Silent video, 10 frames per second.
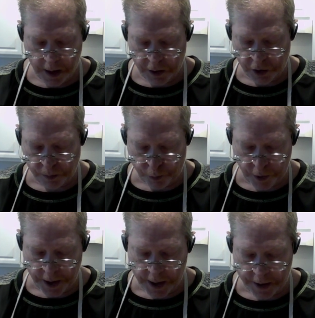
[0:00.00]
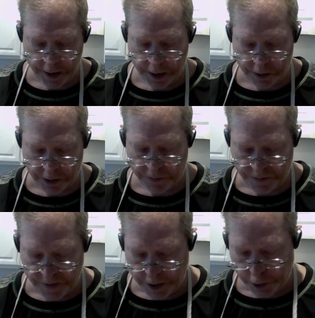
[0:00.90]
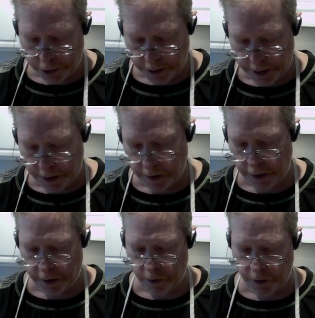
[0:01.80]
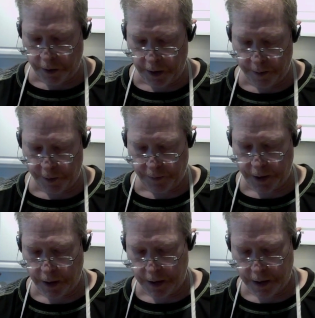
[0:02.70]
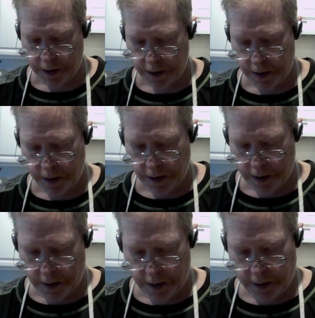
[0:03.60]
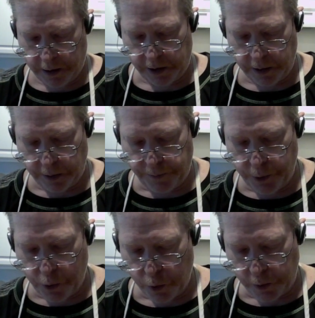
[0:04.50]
Spring, I think, is officially here in the Northern Hemisphere. Still a few cool